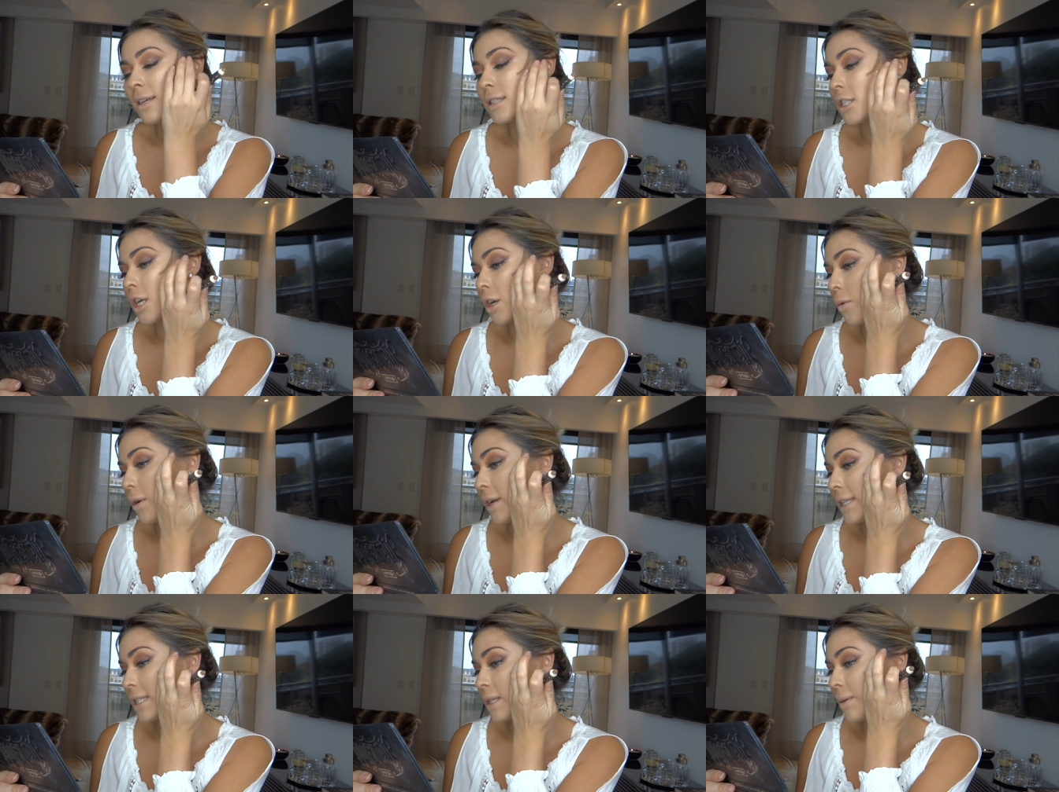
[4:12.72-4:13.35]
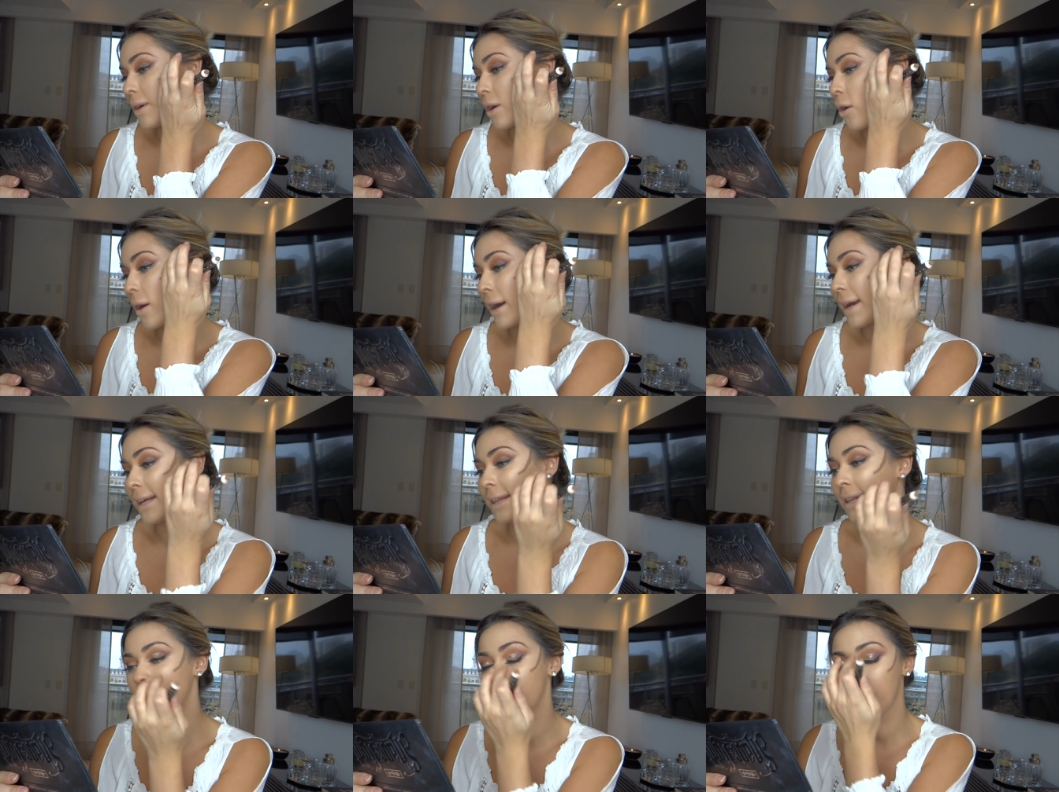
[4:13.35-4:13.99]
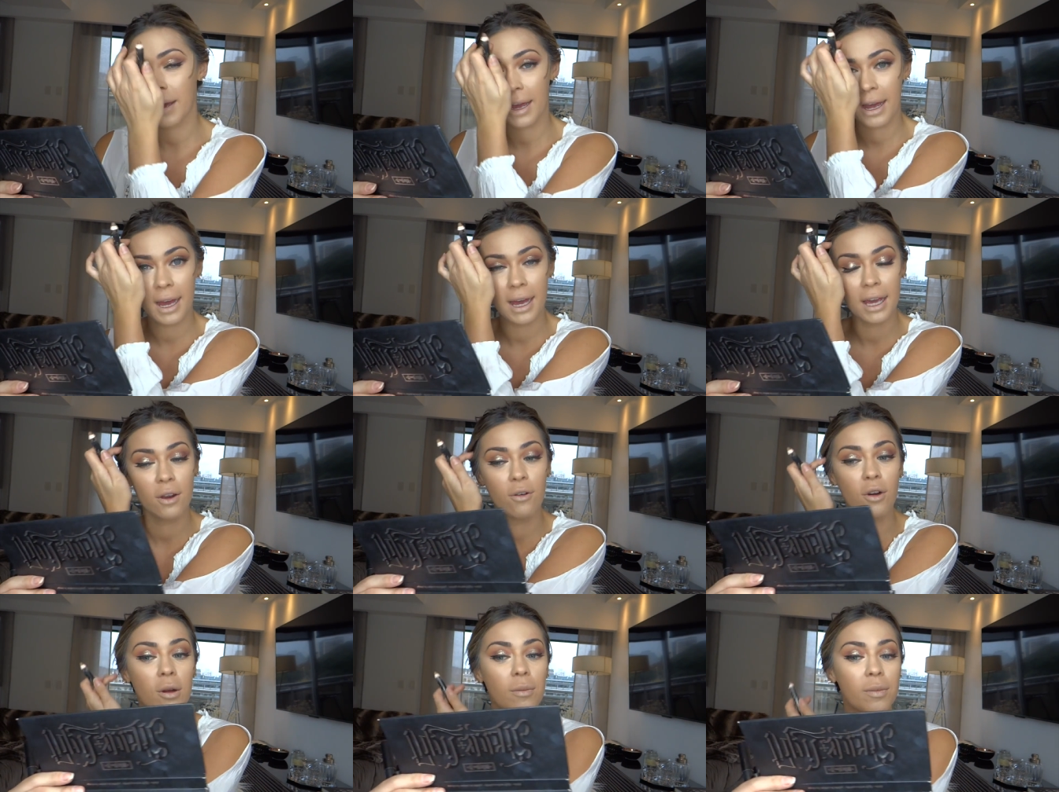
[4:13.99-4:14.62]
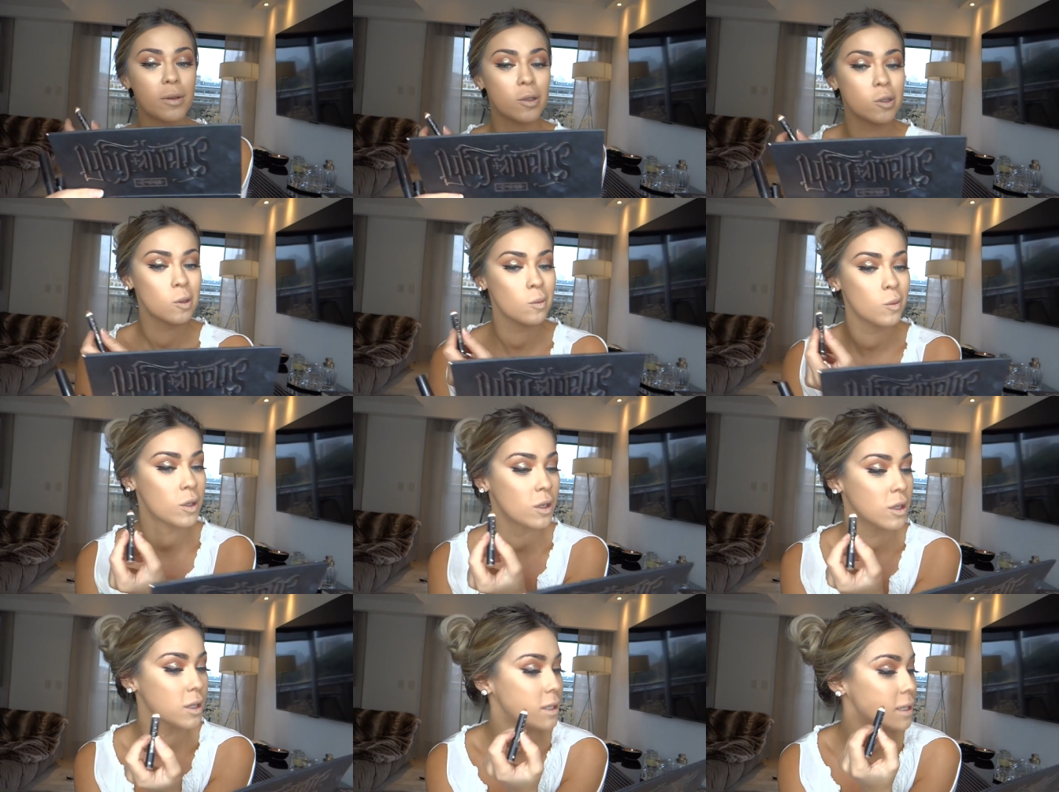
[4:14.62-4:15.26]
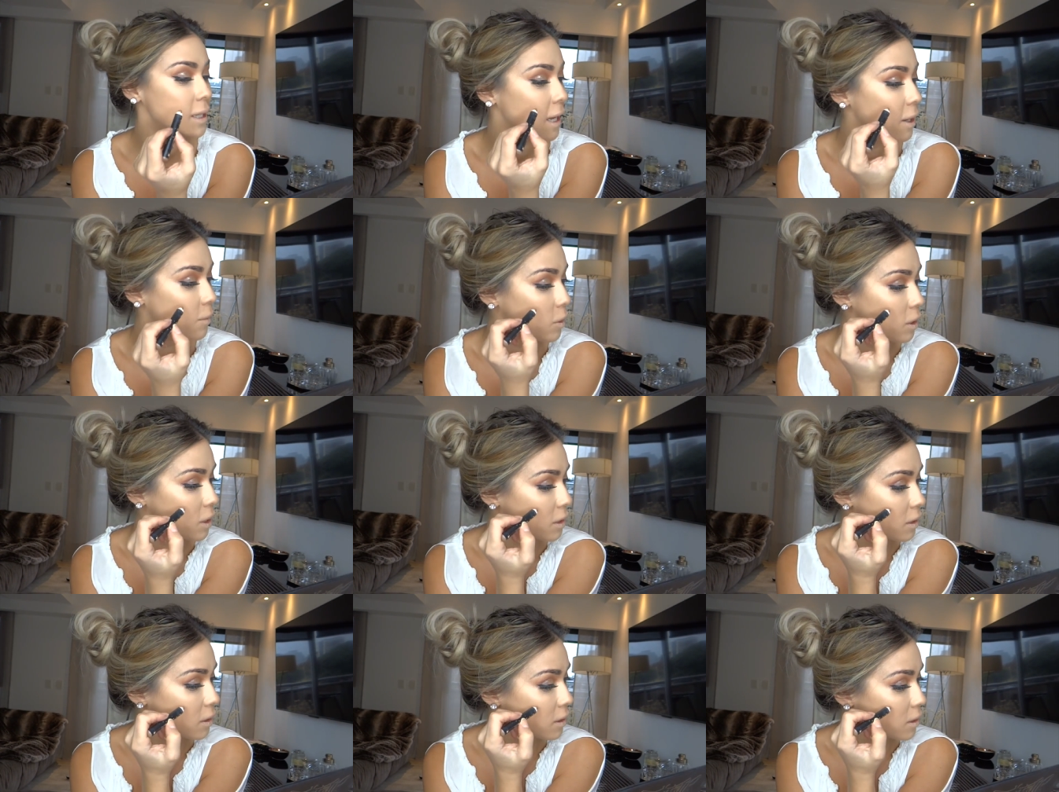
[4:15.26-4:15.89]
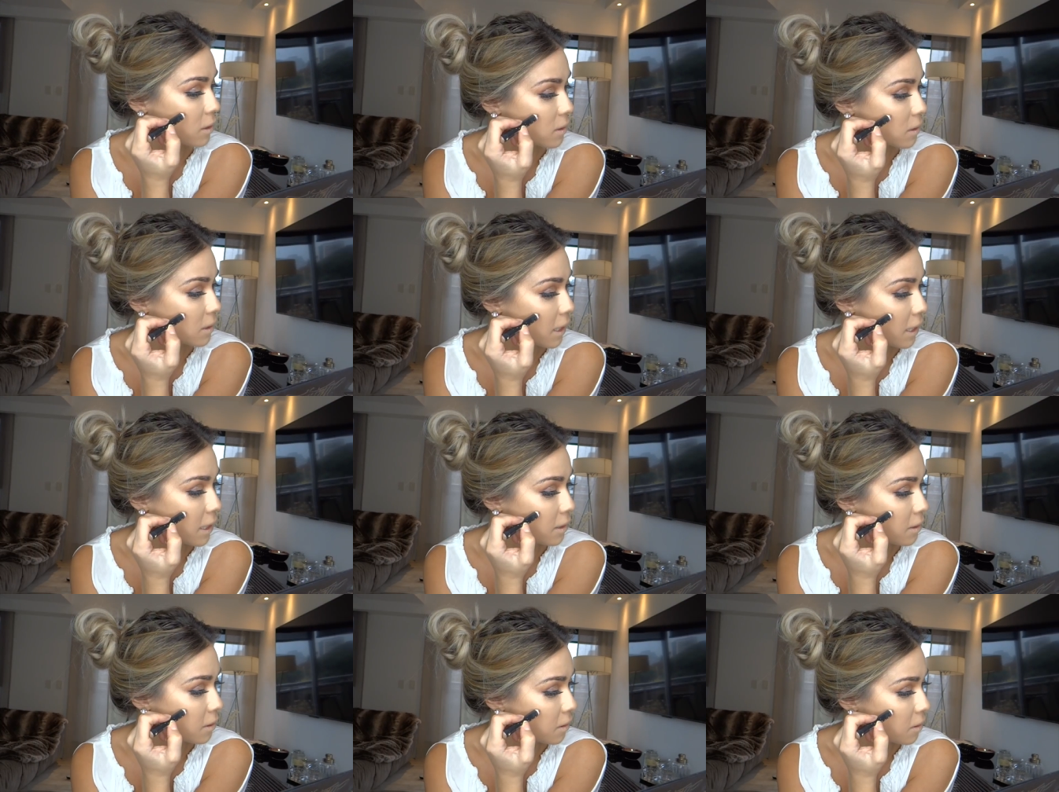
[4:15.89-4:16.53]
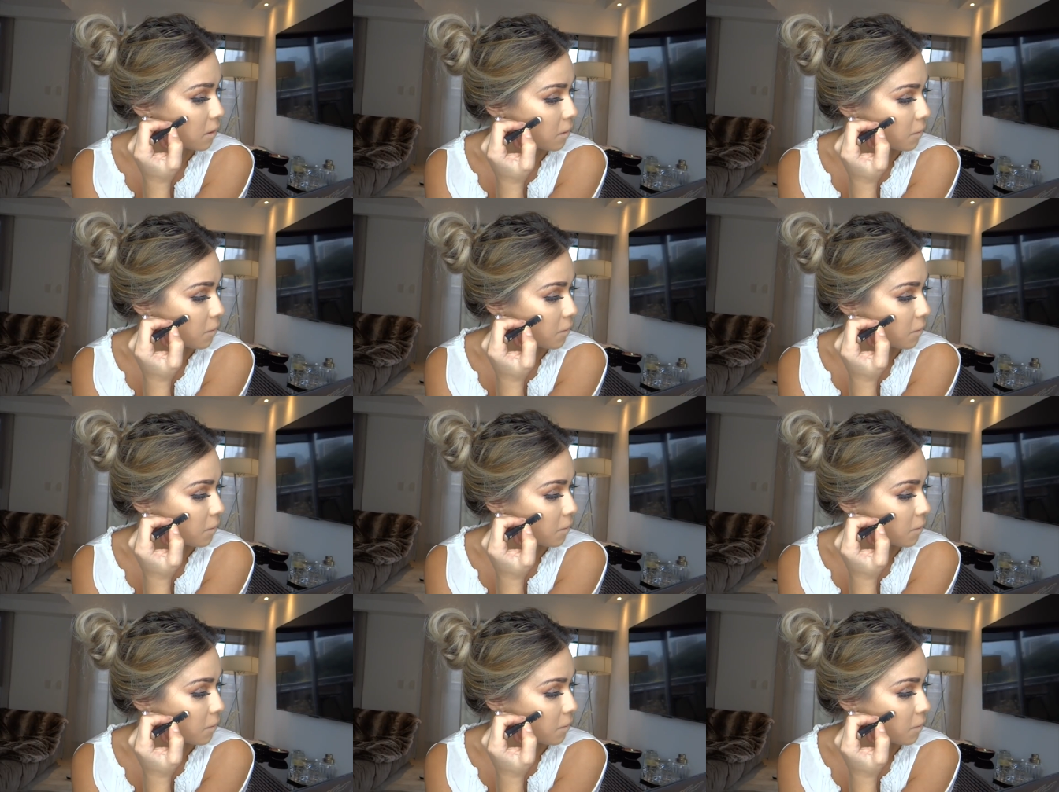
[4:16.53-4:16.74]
so I want it to be quite a little bit higher up. So I'm going to do the same on this side.